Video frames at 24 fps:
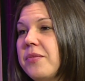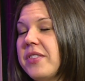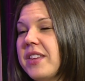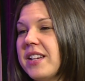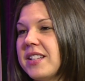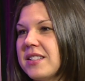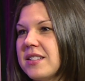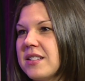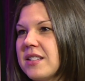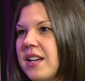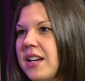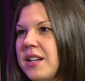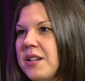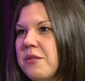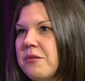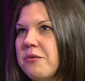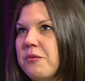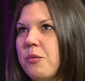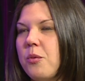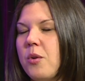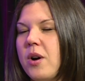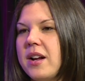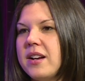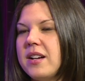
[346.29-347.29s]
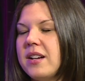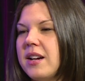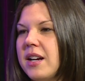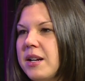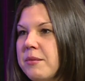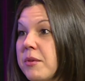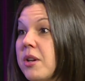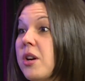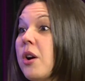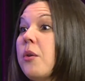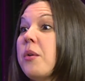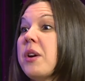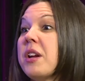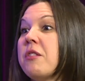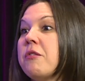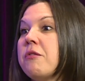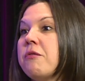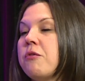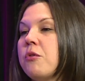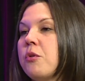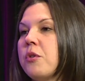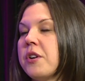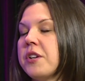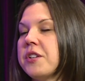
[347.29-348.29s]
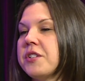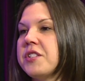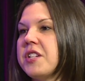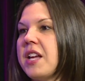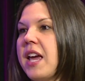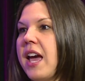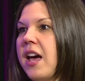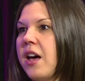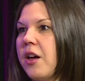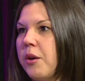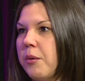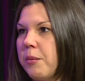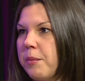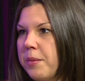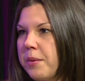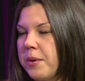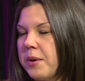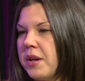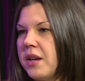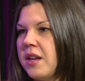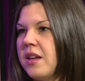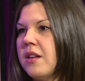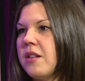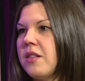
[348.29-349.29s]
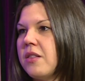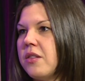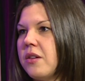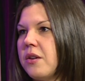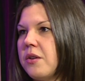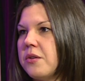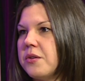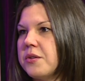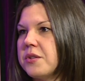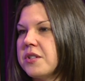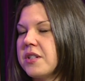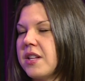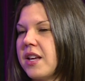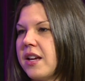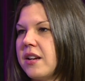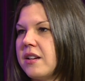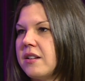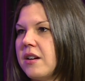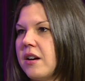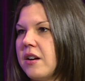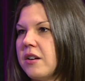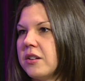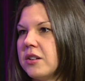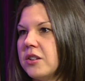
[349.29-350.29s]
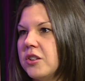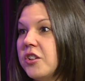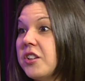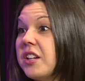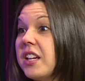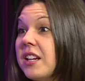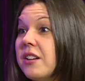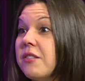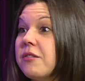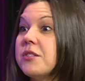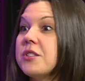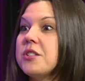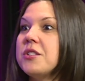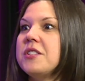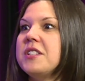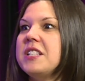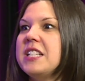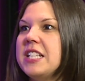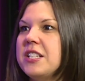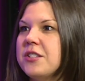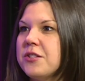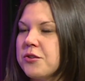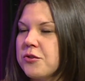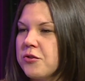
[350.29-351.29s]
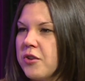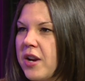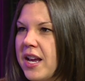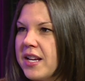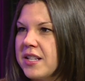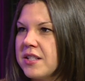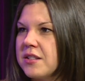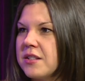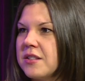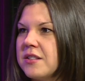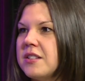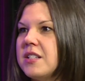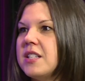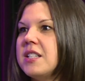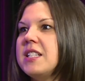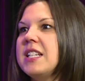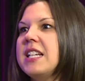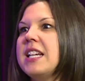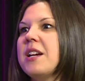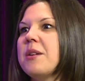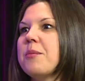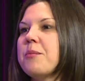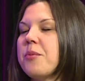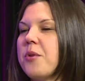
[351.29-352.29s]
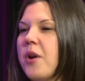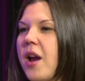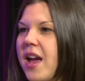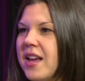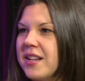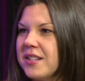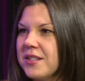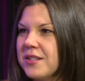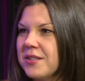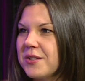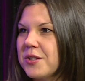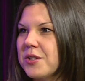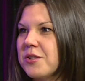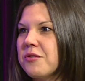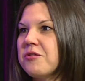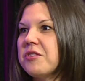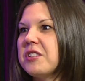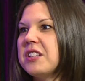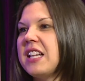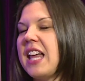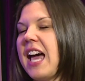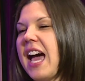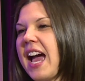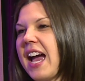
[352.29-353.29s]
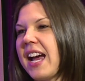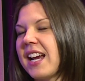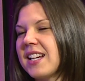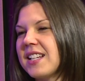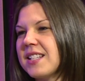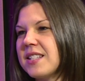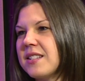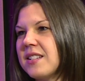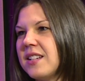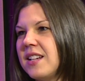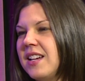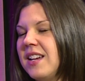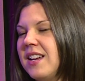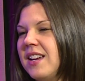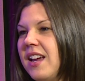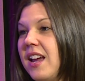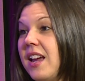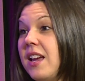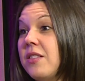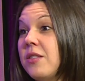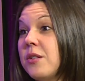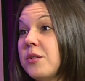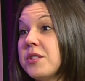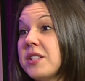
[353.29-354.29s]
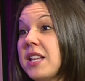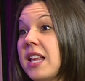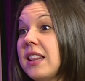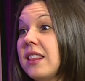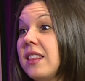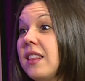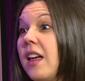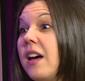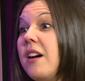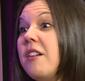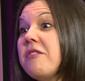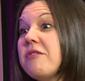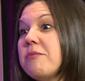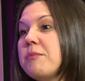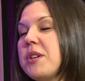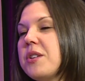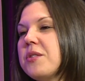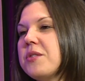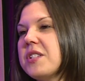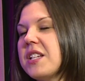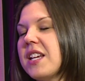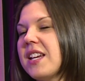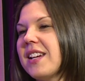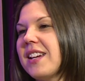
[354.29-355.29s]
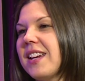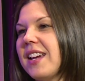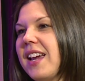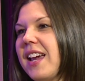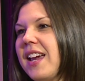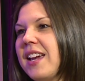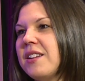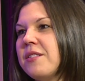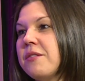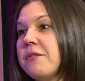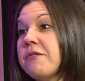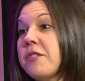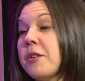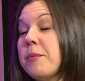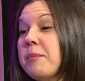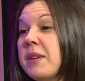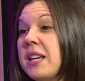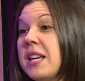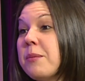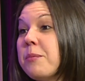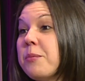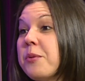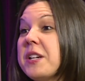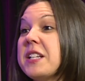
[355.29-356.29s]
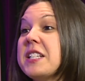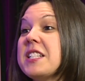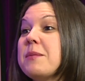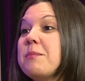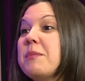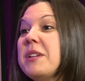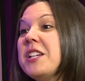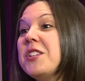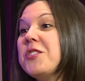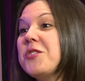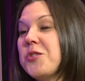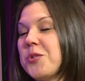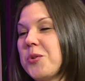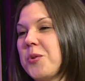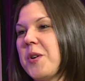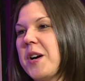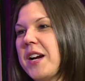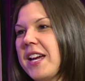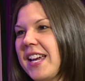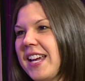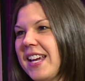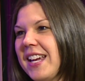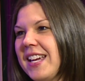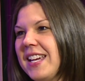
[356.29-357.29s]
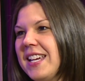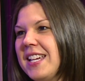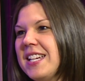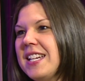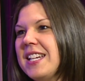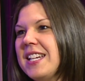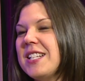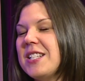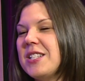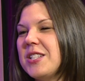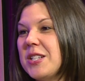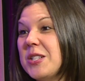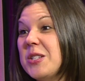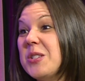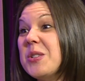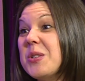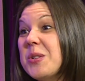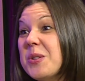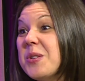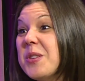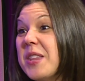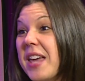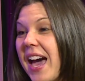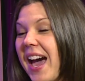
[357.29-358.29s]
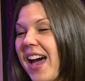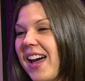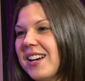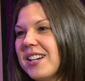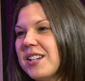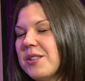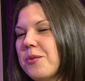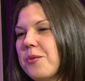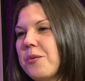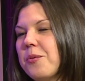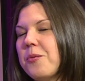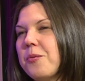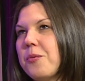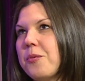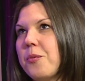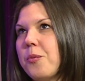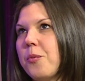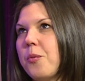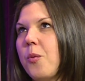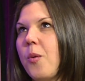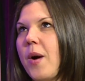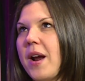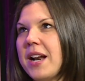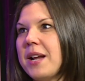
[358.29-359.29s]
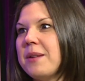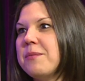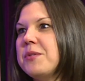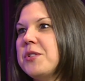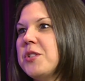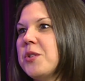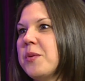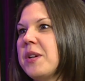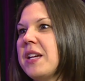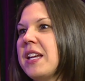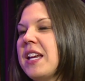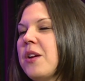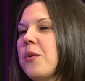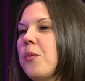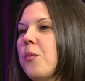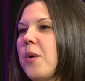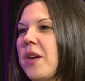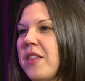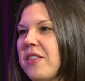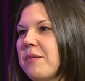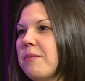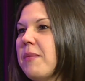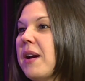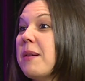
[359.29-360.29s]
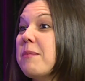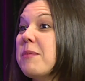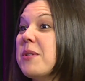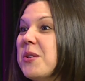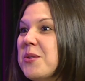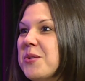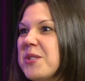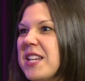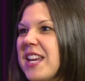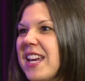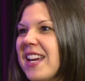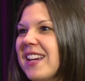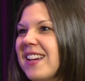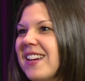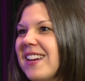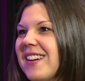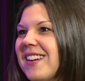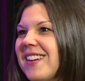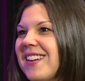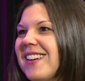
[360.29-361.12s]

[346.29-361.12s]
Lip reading: That's kind of what I'm going for, to help those that are looking to de-stress, to decompress, to relax, and those that love music. And for me, it brings me joy to do that when I'm doing it with my music.